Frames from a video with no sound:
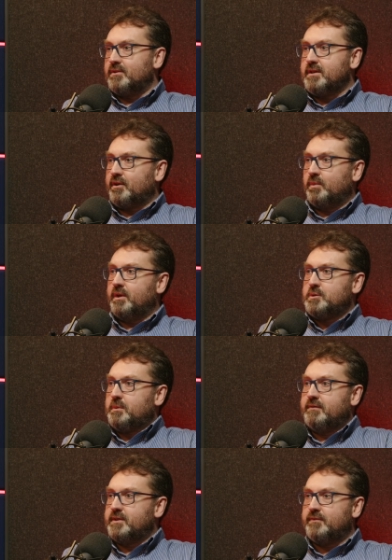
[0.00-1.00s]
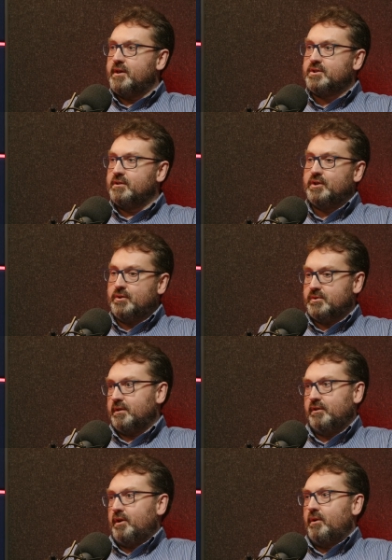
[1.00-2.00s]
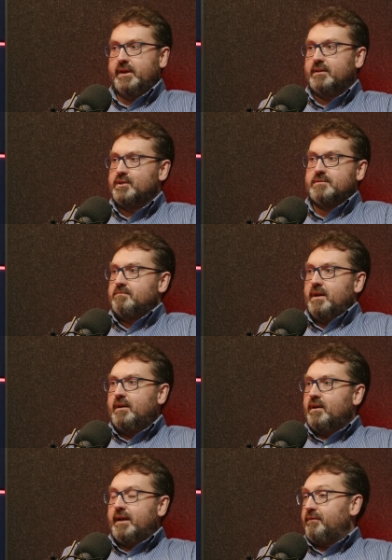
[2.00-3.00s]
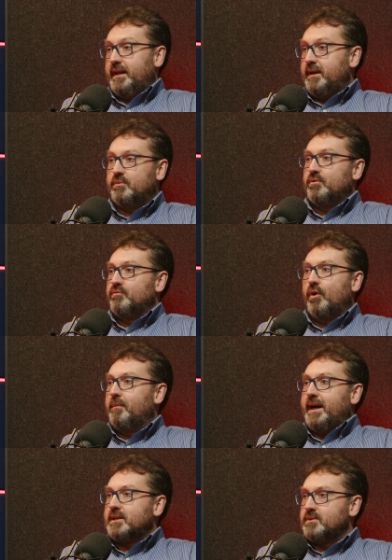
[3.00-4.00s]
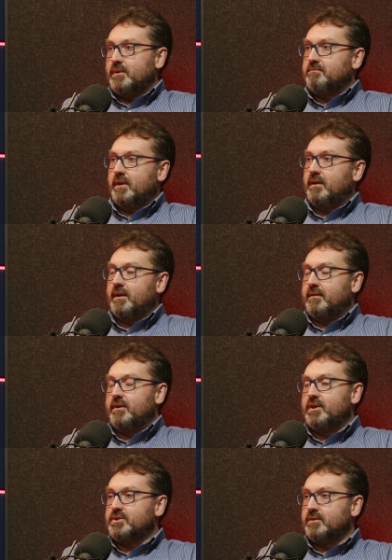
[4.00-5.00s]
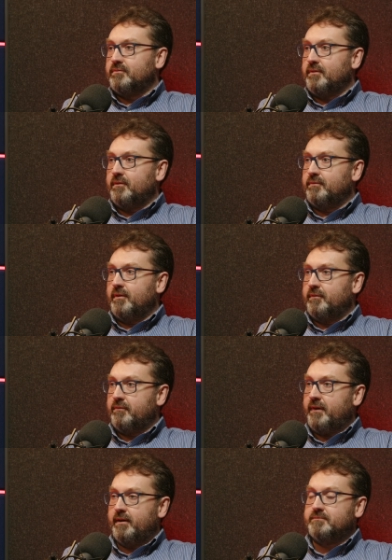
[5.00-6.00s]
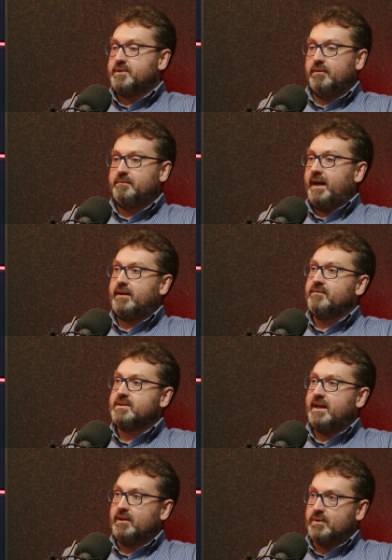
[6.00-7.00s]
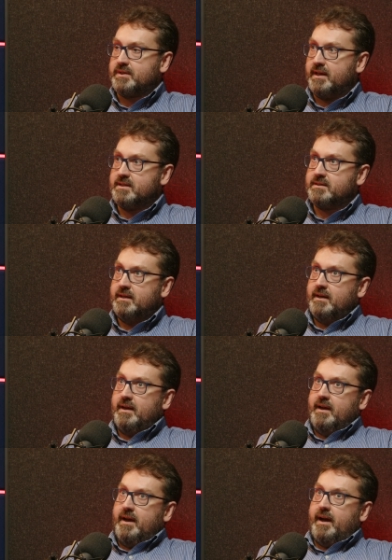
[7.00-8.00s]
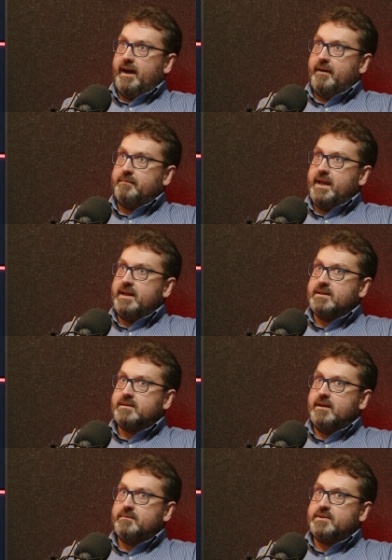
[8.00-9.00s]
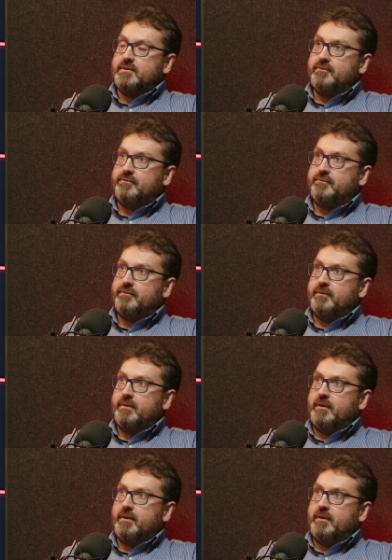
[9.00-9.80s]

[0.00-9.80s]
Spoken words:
looks like a Windows previous version. A user can go in and just, if enabled, roll back to an earlier version of a file. So that covers that use case. In terms of